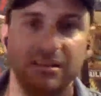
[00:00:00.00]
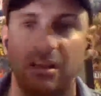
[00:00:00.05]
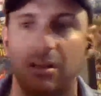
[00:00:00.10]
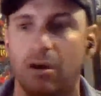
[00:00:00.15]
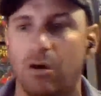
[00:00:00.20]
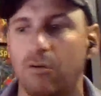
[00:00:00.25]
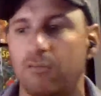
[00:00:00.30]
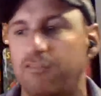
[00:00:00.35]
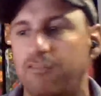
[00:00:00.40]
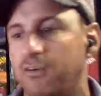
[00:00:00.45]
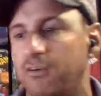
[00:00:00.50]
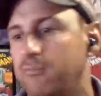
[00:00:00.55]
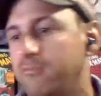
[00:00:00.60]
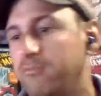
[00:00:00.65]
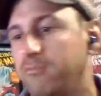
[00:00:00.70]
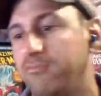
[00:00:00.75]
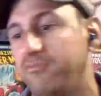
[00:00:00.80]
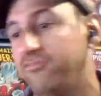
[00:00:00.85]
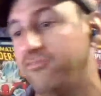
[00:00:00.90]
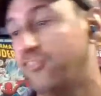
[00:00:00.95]
know, from
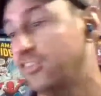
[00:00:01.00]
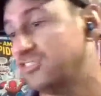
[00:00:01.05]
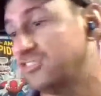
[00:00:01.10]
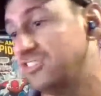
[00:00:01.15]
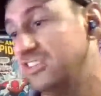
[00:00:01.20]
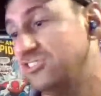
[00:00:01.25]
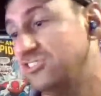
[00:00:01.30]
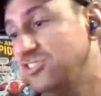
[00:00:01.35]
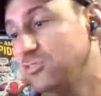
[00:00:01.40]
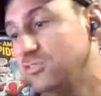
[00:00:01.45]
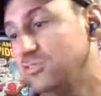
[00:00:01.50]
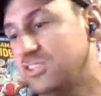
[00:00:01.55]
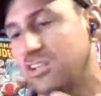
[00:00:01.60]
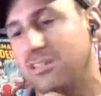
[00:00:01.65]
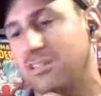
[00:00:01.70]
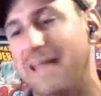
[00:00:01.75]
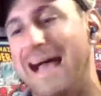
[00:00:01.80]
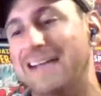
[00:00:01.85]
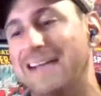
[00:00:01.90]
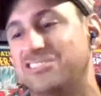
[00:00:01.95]
first issue to
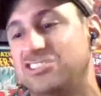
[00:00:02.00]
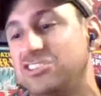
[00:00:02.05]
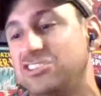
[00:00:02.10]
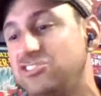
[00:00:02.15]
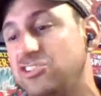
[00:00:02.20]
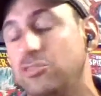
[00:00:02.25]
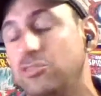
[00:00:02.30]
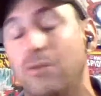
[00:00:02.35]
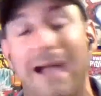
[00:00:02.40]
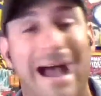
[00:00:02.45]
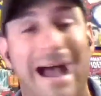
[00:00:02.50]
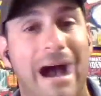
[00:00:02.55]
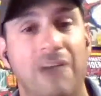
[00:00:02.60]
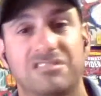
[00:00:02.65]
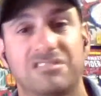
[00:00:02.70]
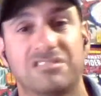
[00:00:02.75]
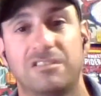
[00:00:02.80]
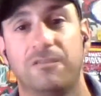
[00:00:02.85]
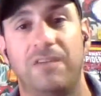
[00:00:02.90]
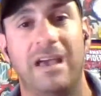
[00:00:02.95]
last issue,
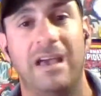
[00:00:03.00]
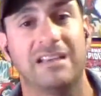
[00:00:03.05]
House of X,